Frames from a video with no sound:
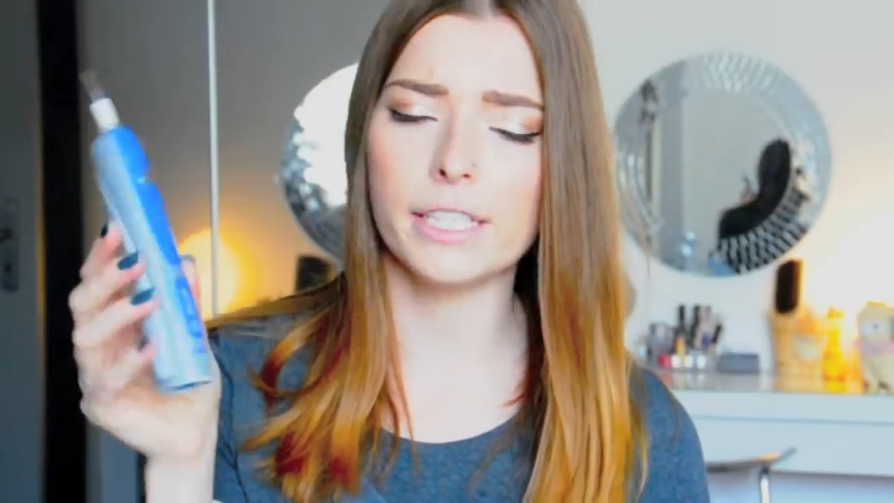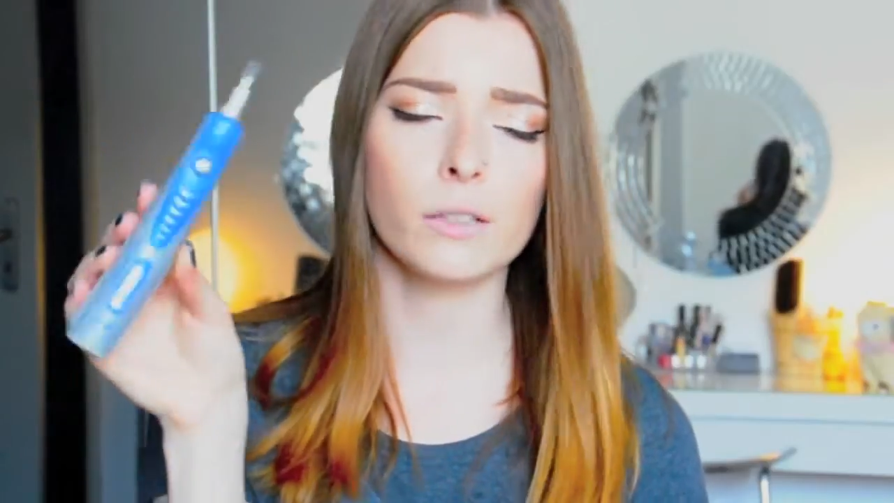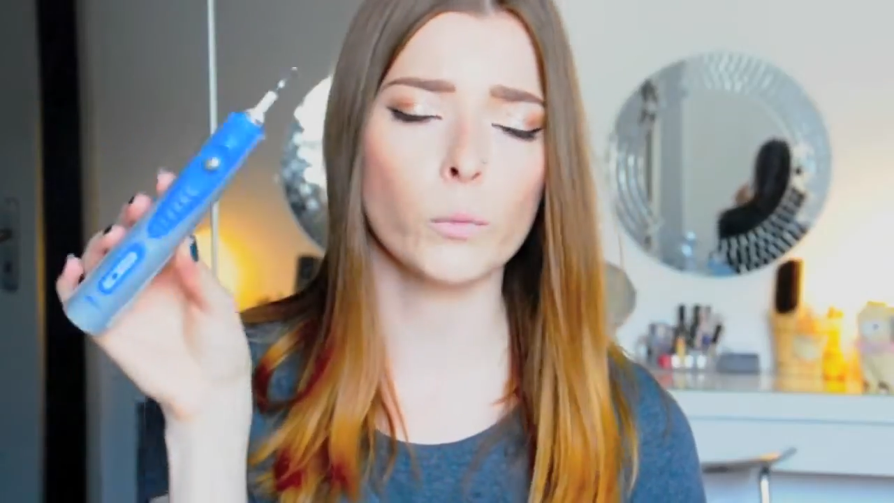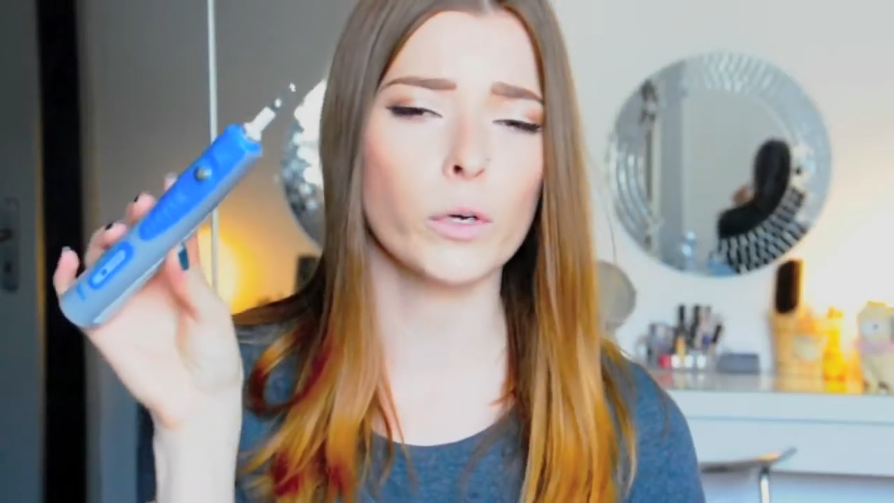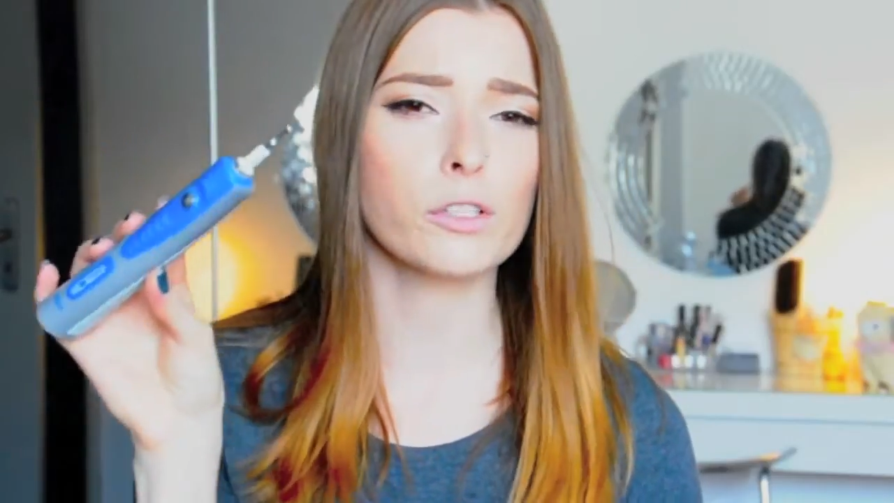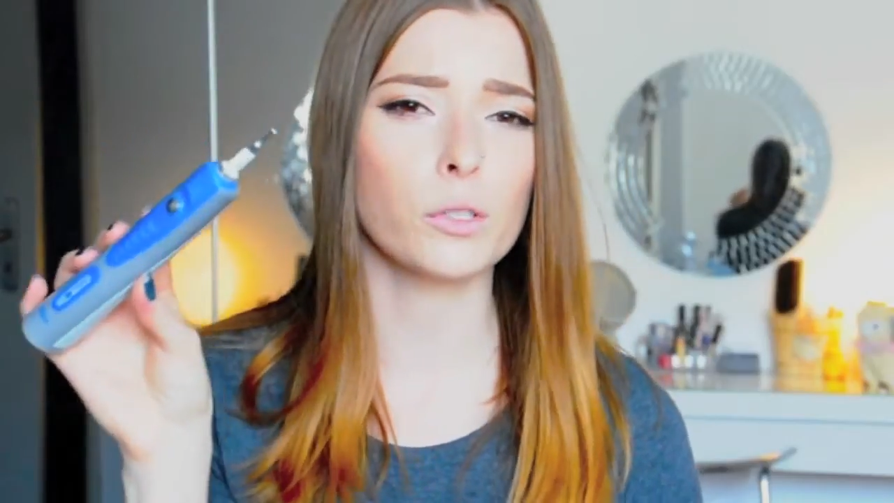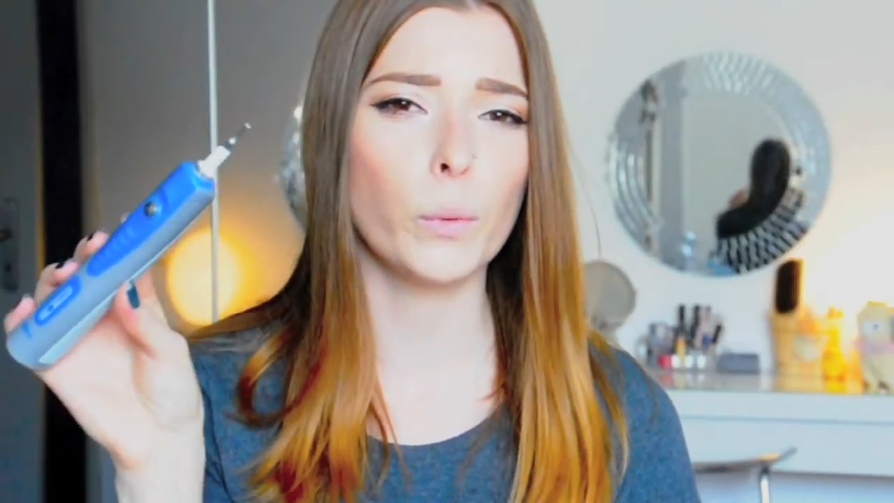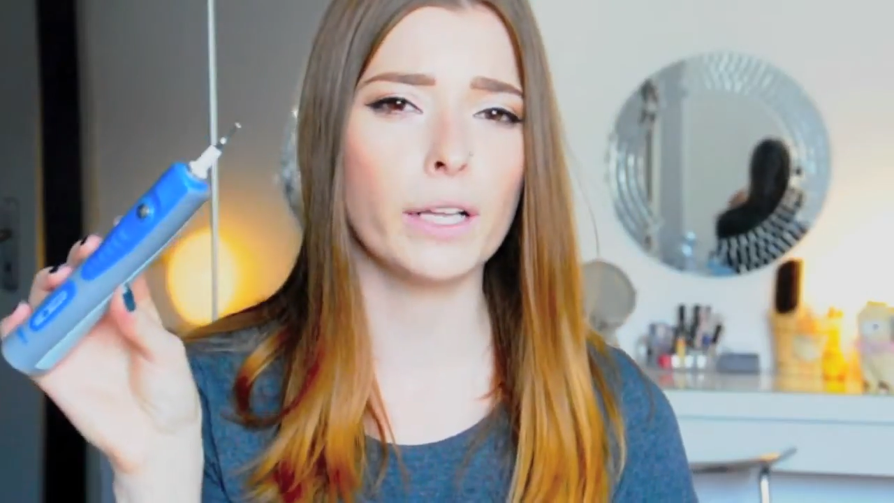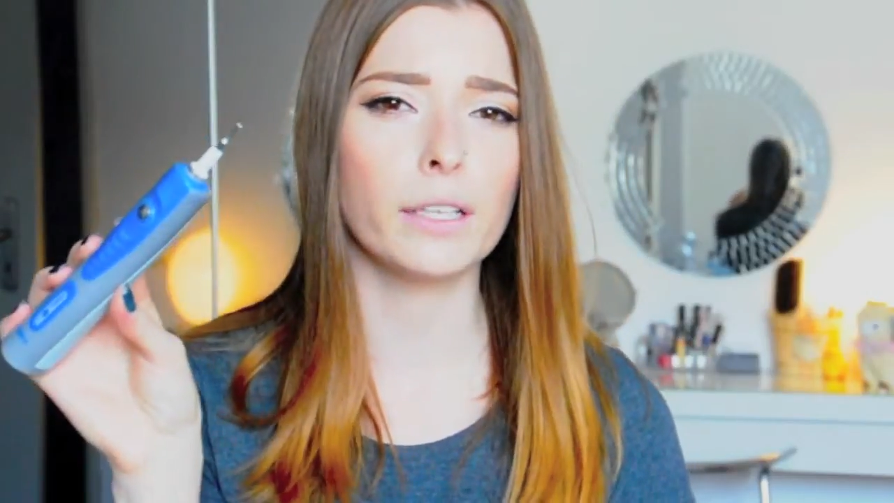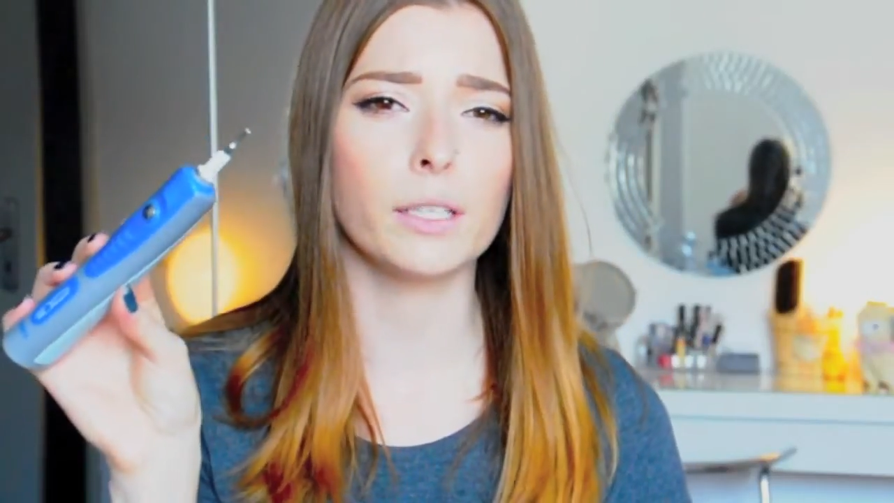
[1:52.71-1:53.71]
didn't work so
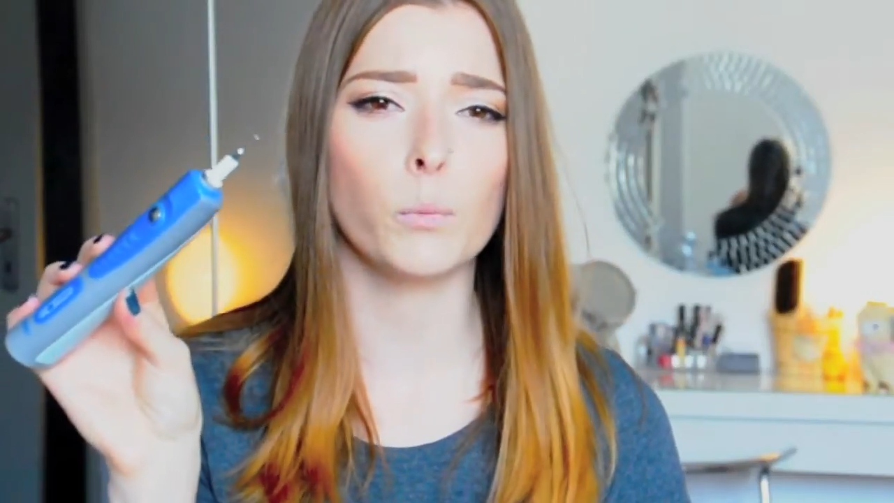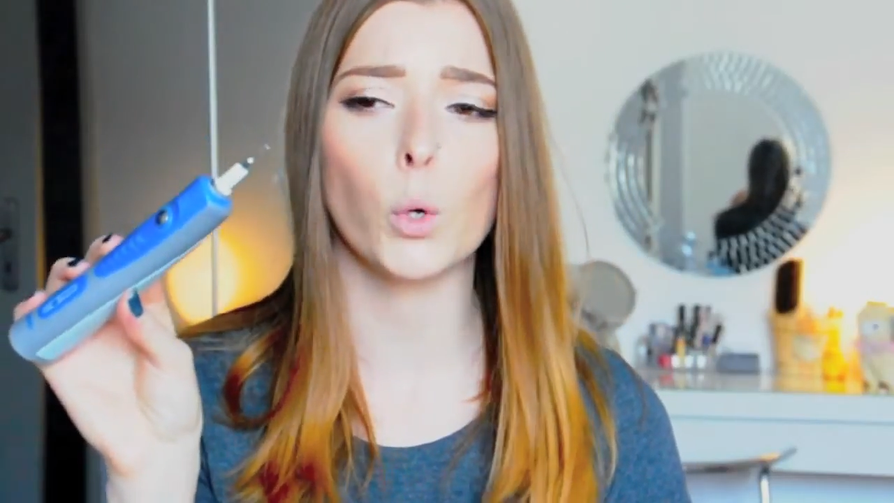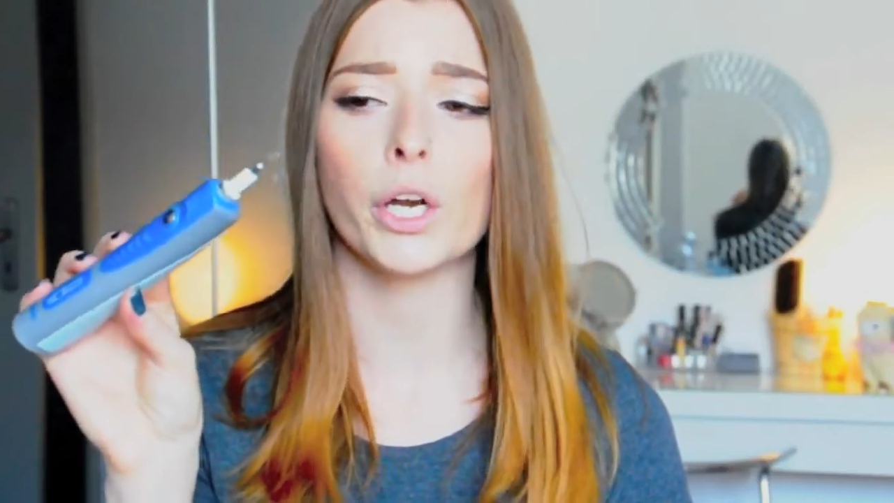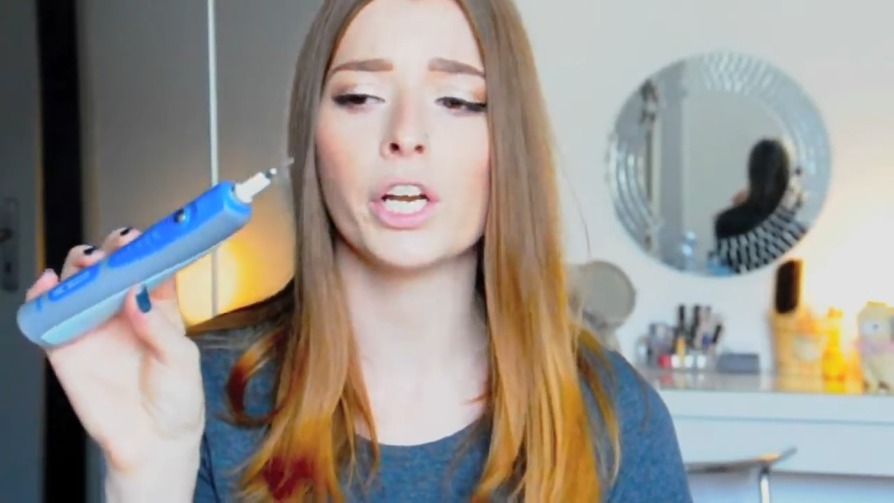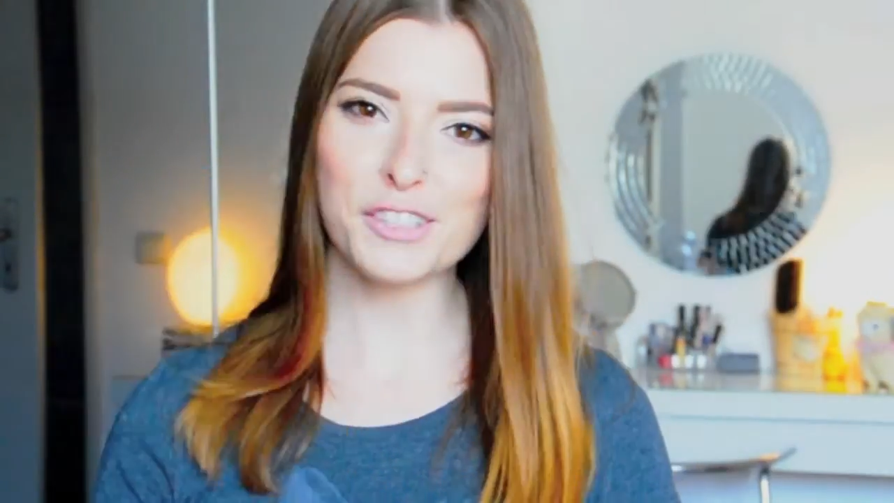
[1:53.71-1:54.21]
well anymore.